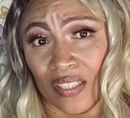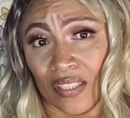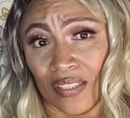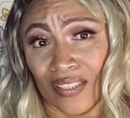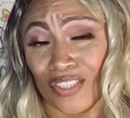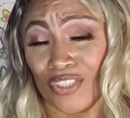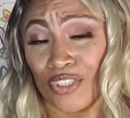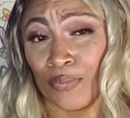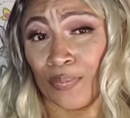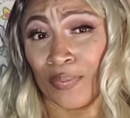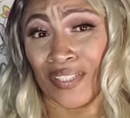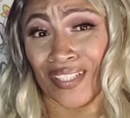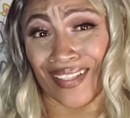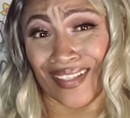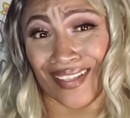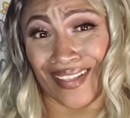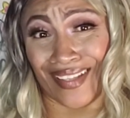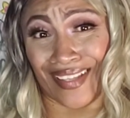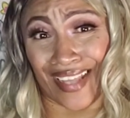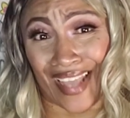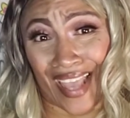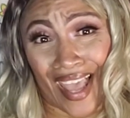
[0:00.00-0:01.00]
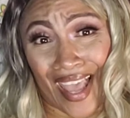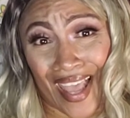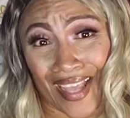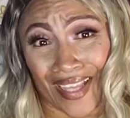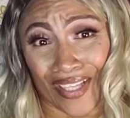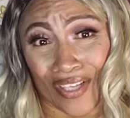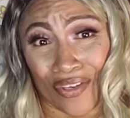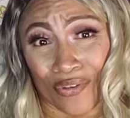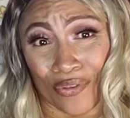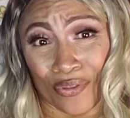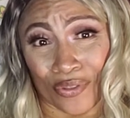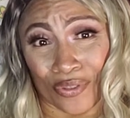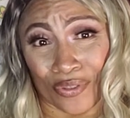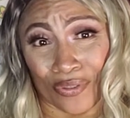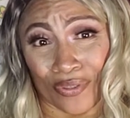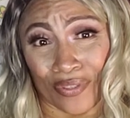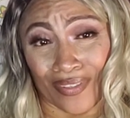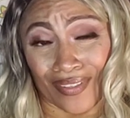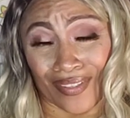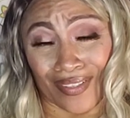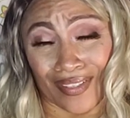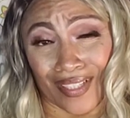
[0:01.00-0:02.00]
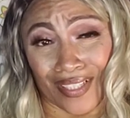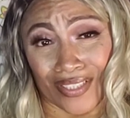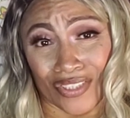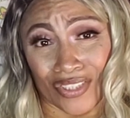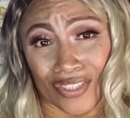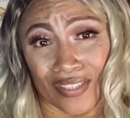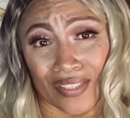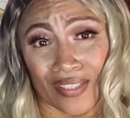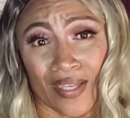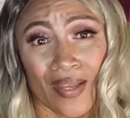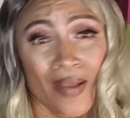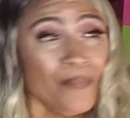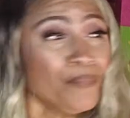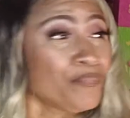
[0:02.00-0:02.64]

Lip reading: Did you put a gag order on allegedly?